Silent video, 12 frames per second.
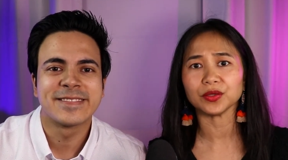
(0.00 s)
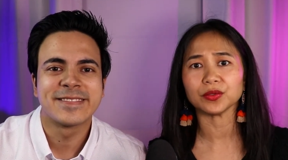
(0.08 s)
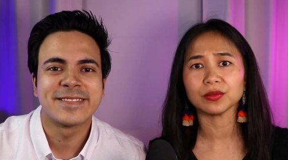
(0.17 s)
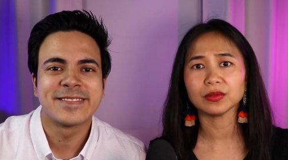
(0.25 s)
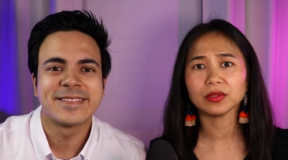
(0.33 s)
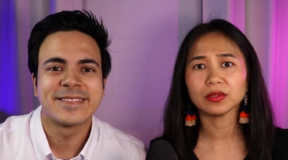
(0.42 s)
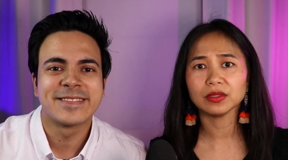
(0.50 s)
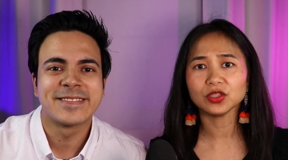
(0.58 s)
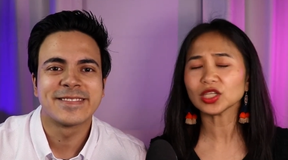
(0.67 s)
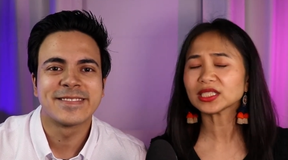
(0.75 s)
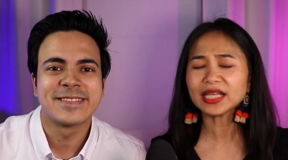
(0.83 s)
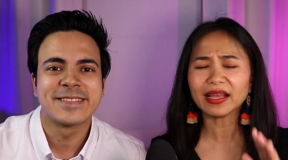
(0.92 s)
Speaker 1: you.
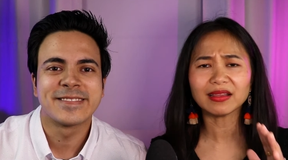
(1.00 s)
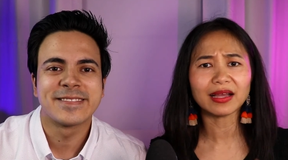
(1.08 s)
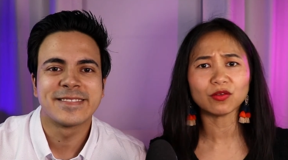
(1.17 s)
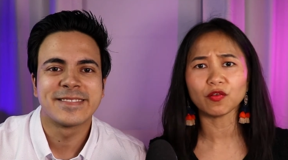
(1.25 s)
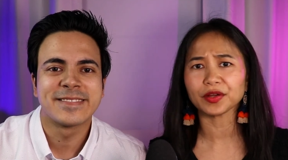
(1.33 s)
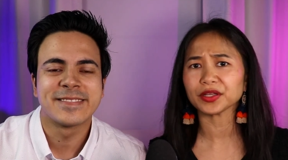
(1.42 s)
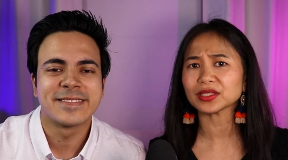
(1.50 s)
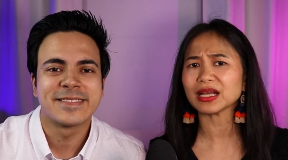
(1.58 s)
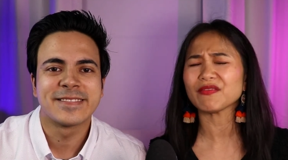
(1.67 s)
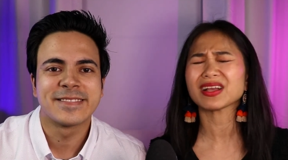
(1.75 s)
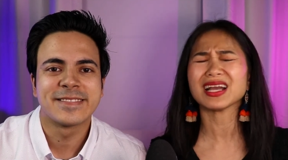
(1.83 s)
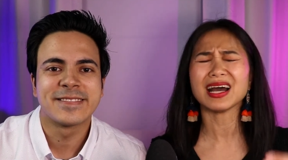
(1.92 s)
Just say that over
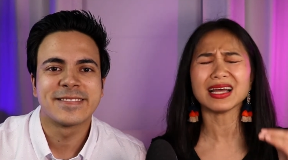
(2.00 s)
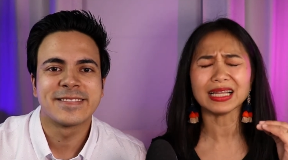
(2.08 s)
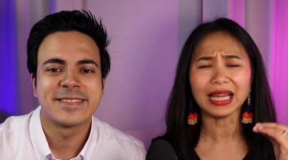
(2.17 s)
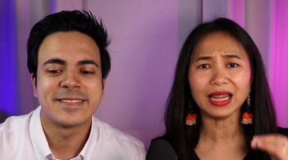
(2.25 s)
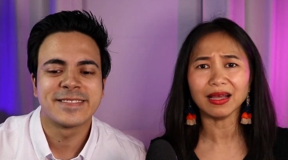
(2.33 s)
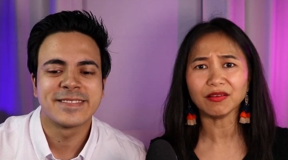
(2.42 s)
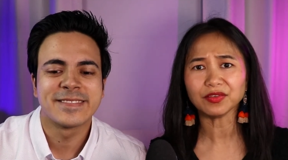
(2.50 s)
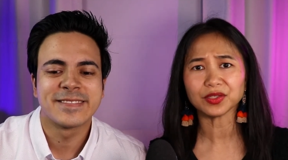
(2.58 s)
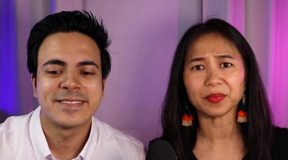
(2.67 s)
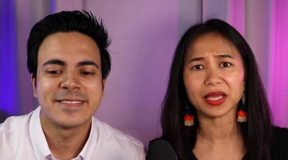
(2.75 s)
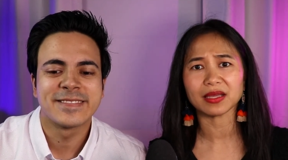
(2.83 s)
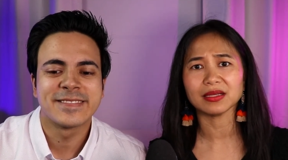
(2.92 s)
yourself. God
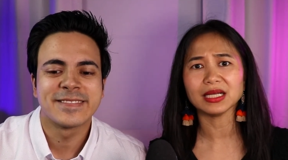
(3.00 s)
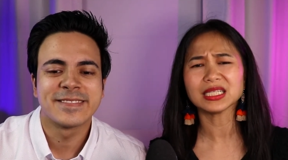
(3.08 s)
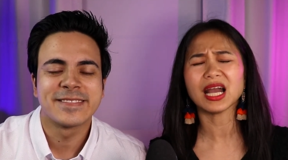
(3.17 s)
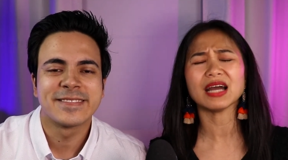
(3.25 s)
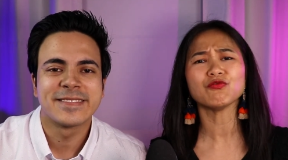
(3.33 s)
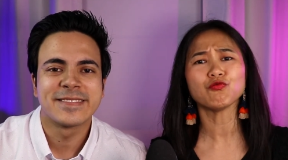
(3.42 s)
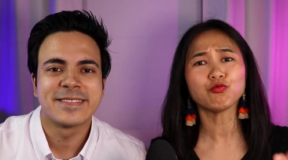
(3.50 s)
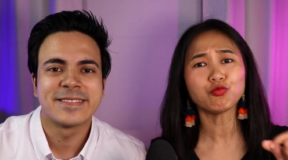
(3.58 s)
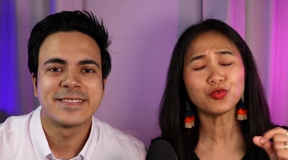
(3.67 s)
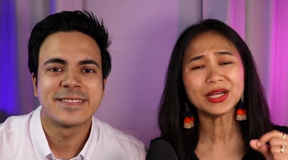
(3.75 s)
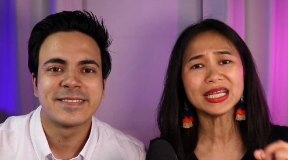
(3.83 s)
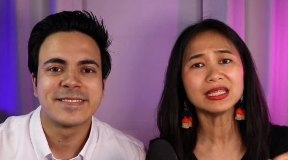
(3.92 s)
loves me. God
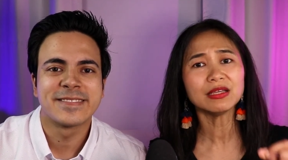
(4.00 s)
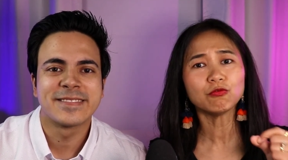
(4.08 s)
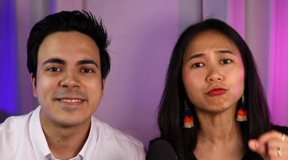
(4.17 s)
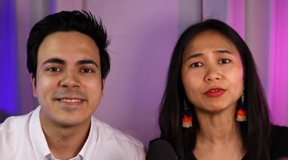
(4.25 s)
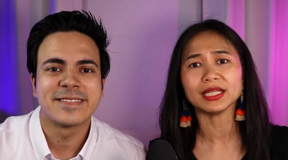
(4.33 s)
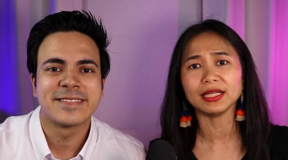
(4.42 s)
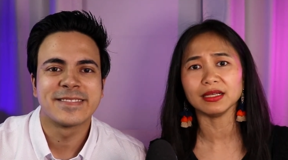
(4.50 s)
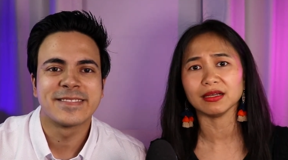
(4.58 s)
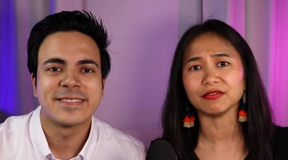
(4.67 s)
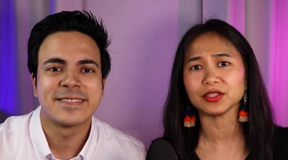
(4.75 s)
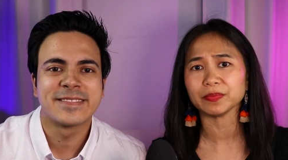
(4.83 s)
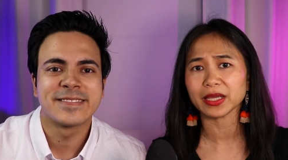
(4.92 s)
really, really
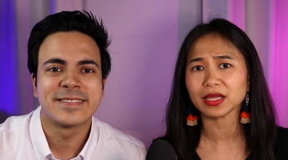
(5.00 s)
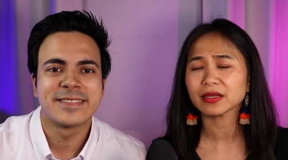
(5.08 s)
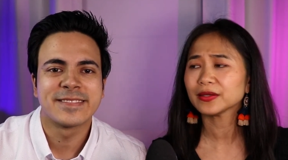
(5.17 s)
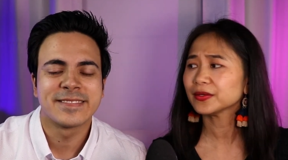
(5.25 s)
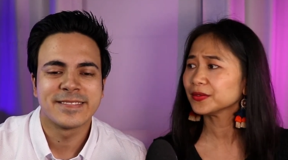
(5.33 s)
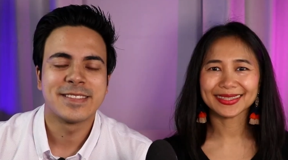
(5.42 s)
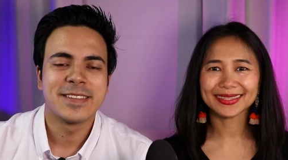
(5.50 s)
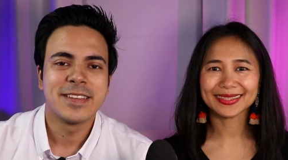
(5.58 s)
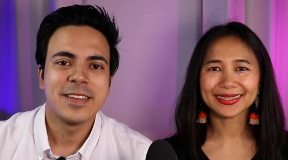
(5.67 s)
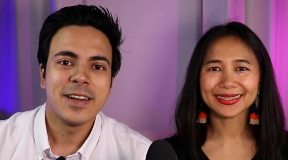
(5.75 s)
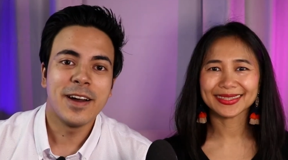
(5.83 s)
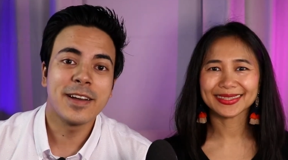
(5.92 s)
loves me.
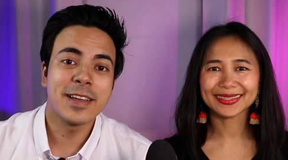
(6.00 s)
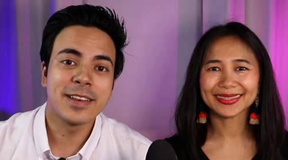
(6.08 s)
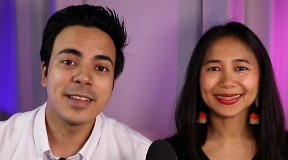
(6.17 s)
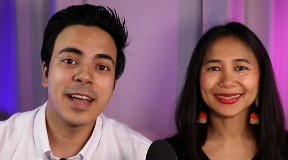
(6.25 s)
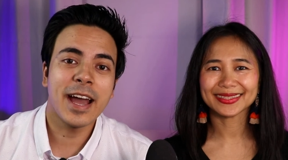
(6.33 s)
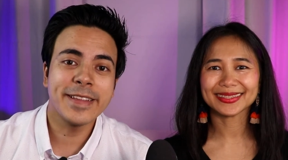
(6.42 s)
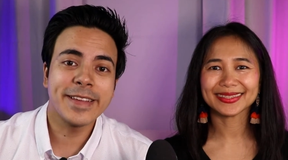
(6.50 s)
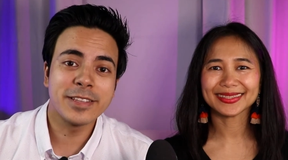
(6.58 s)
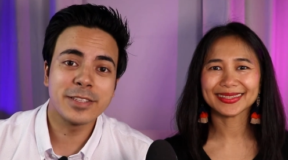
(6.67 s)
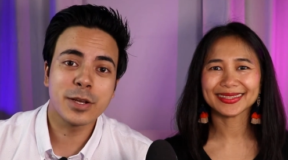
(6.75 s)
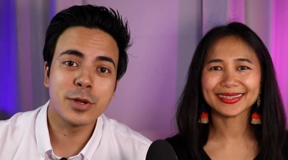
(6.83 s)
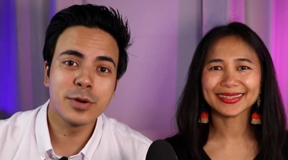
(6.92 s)
Speaker 2: Again, God
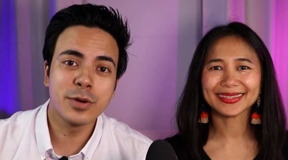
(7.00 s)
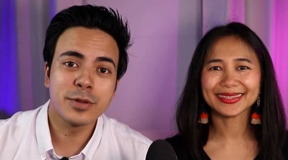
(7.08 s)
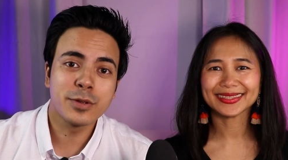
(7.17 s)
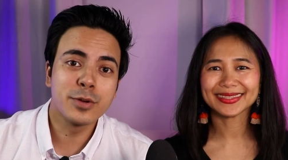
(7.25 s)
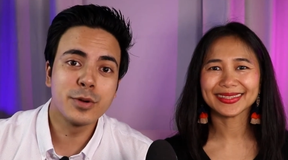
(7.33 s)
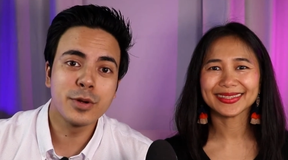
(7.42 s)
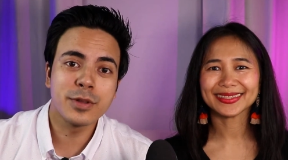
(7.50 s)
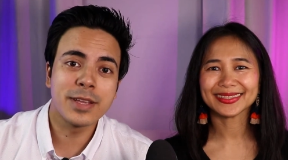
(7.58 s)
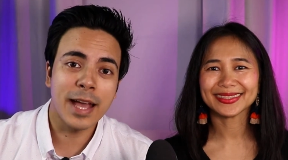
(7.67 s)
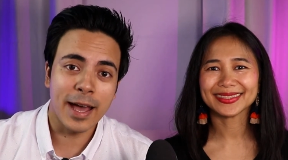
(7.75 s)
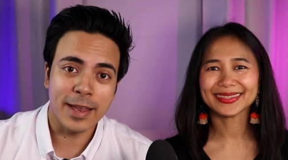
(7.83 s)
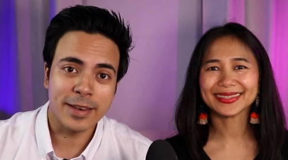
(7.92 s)
is a good, good
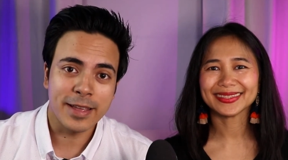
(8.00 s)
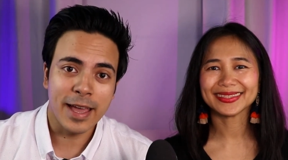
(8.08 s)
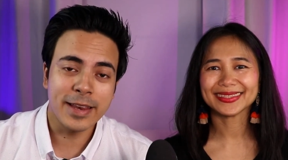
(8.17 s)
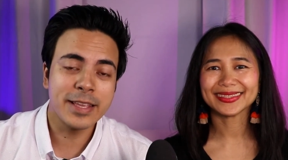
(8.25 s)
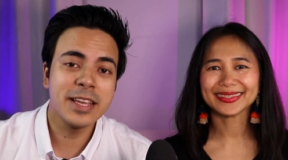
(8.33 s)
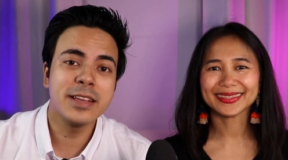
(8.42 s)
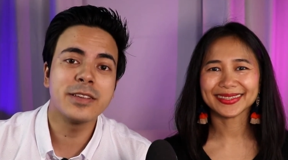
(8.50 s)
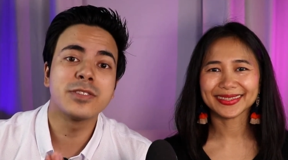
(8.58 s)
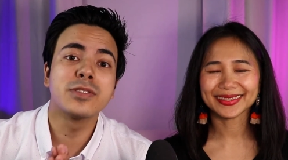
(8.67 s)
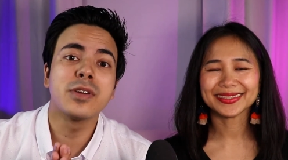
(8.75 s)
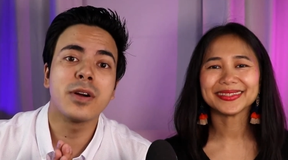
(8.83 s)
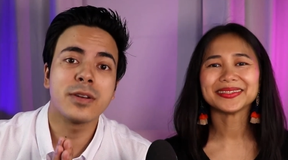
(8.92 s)
God, and He is
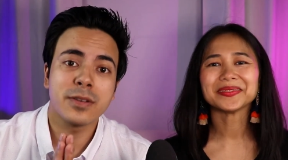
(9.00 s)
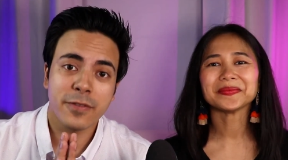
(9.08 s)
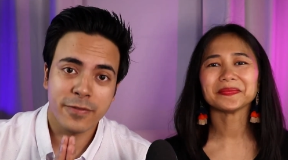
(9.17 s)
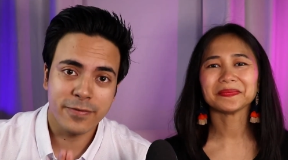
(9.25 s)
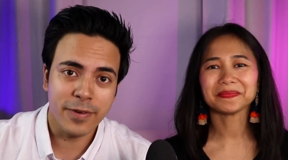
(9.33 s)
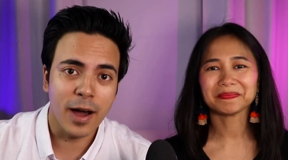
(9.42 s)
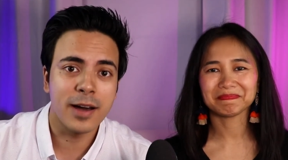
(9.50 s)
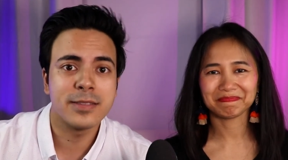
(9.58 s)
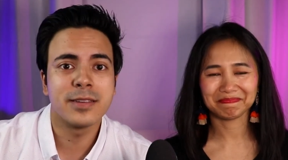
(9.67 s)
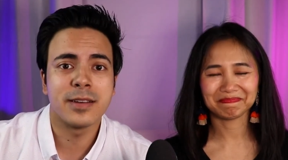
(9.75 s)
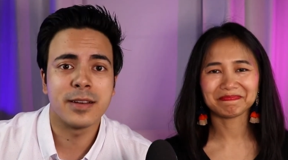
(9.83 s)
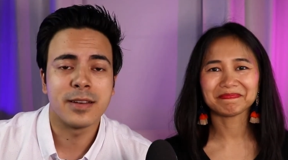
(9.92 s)
your
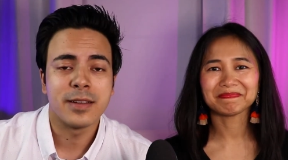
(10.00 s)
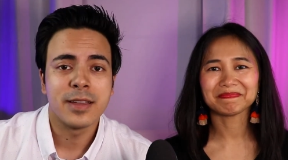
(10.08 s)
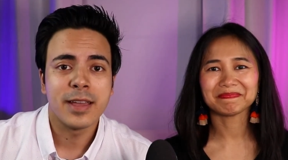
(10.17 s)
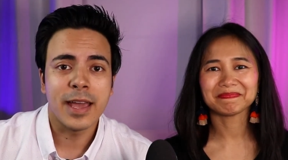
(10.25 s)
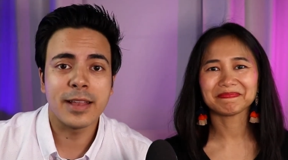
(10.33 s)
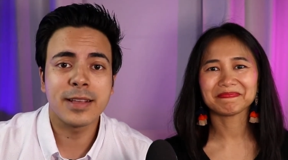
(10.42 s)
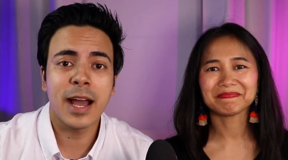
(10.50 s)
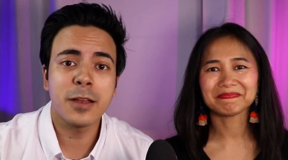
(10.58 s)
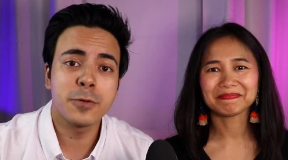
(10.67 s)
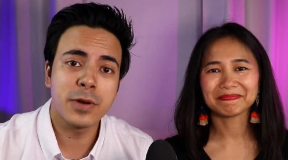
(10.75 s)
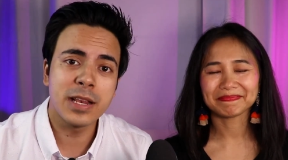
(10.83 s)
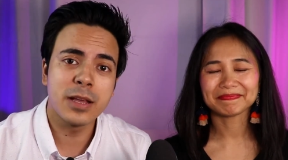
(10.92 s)
Father. And God
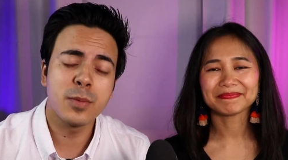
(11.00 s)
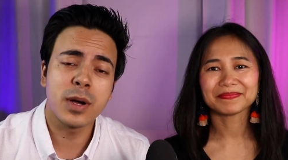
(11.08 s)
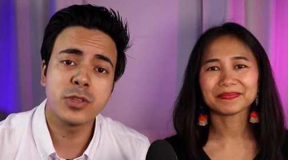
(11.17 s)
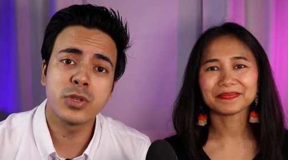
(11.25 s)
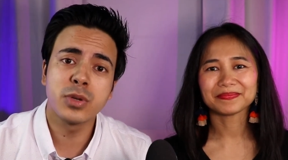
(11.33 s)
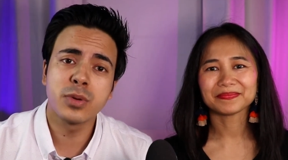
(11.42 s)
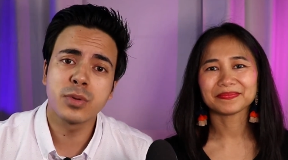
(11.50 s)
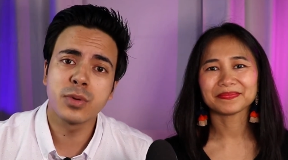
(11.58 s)
really wants you to